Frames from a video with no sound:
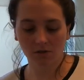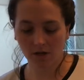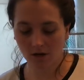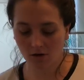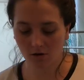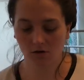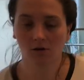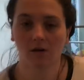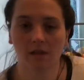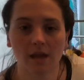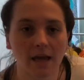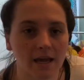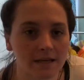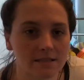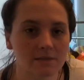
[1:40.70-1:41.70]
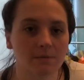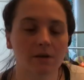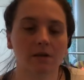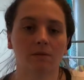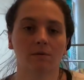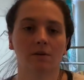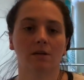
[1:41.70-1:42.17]
that are new to the eczema
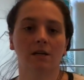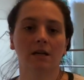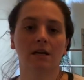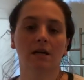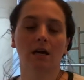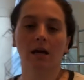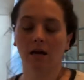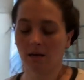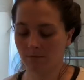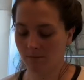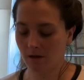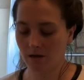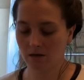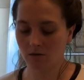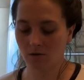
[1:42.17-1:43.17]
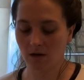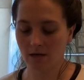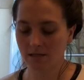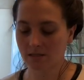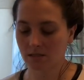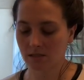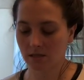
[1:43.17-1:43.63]
community, um, and you
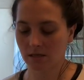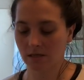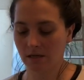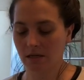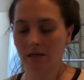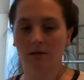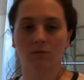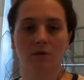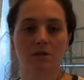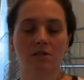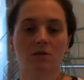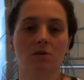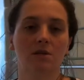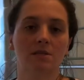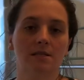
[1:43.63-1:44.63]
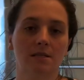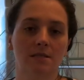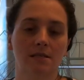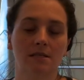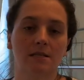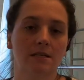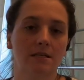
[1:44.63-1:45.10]
guys need resources,
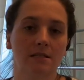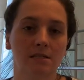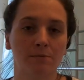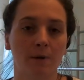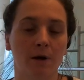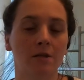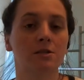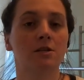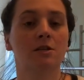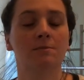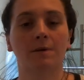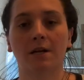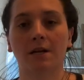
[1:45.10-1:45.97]
this isn't sponsored, but